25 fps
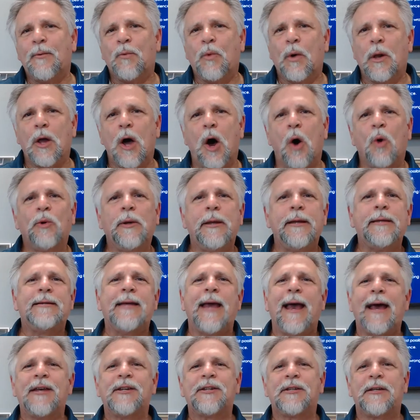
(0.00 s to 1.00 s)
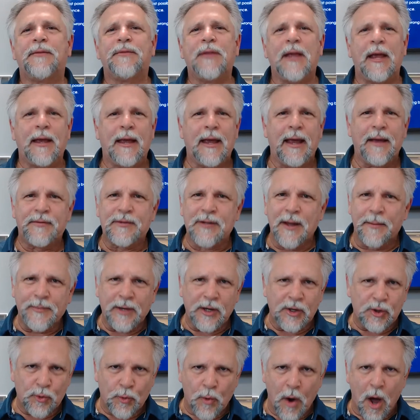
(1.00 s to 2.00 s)
will only test if they if
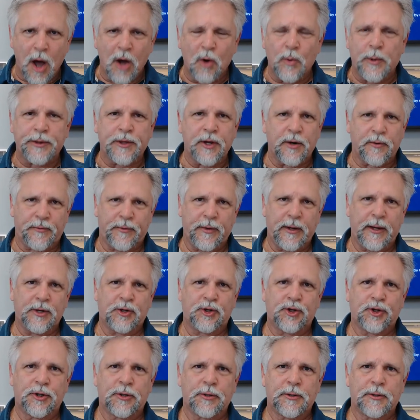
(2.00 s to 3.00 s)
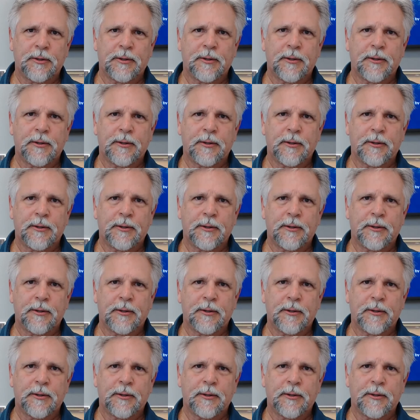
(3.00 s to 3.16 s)
something's wrong with their fish.